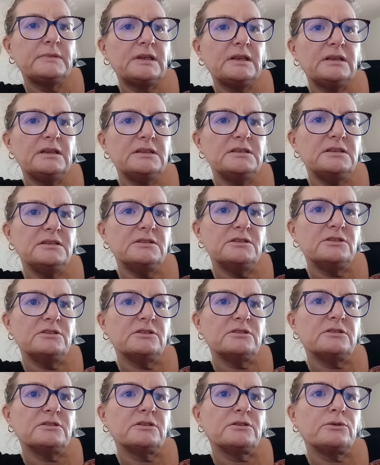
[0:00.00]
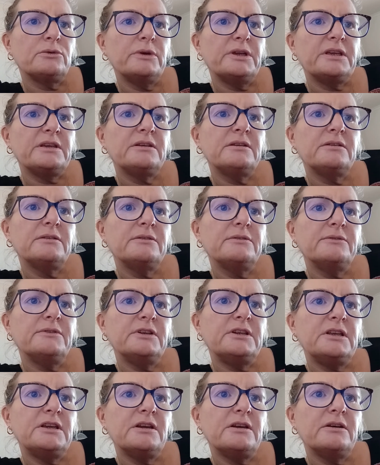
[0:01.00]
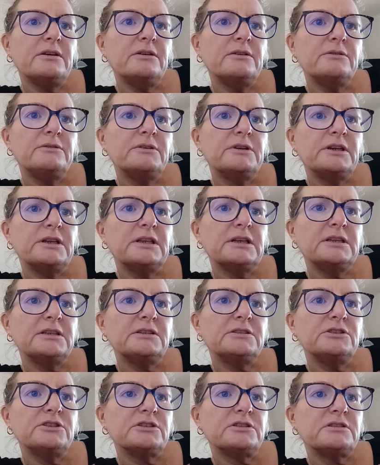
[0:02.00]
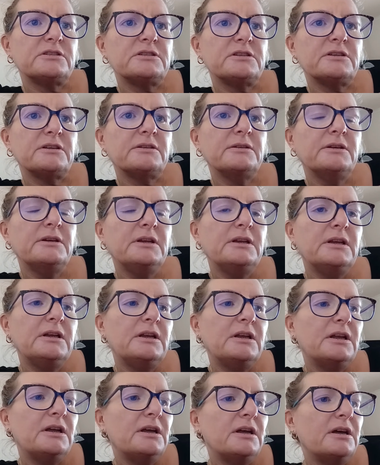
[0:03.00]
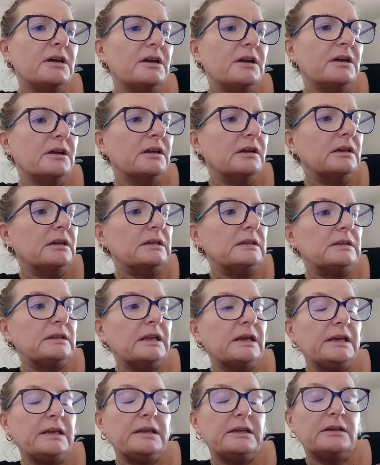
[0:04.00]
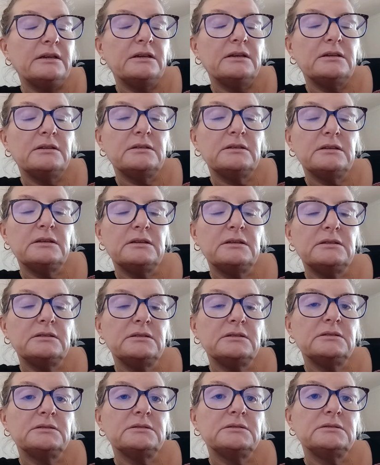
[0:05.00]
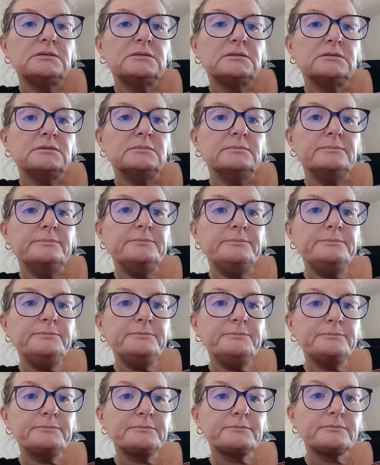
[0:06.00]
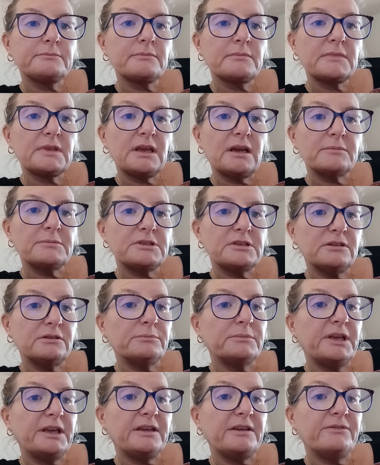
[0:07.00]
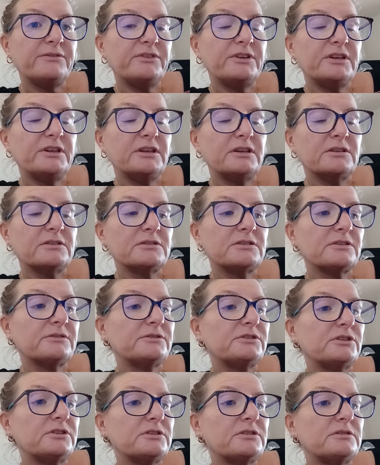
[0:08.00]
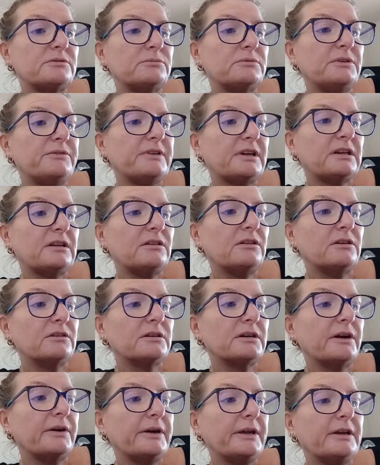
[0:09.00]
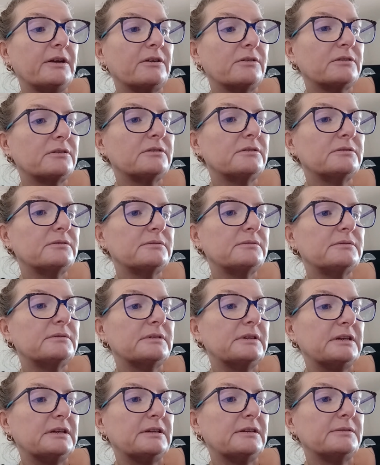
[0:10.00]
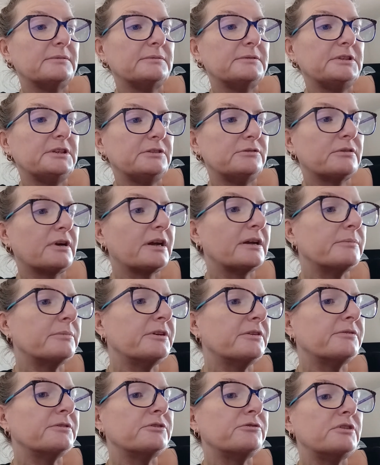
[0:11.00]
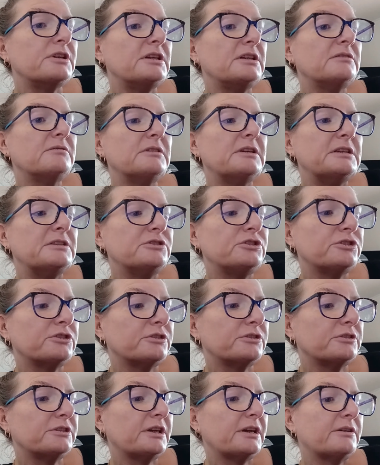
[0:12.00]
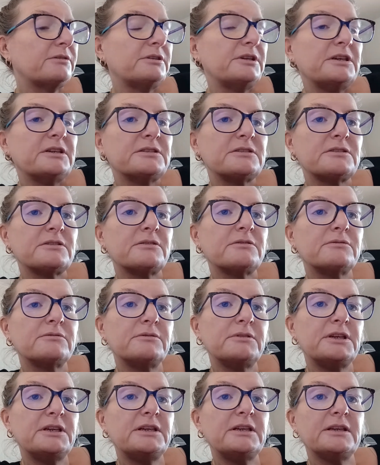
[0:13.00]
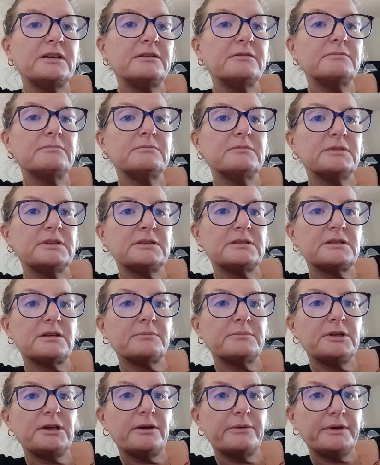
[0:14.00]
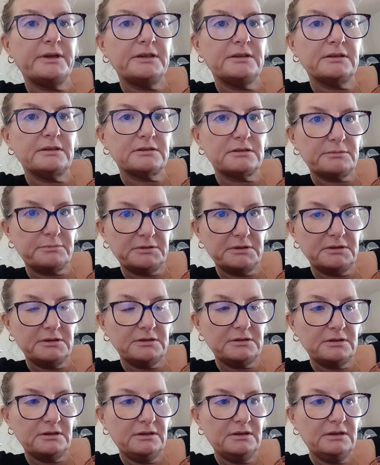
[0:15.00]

This is just a quick video, really, just to let you know that I'm still making videos. We've had a lot going on. I did write a bit of an intro down here, so I'll read it as I'm going, I suppose.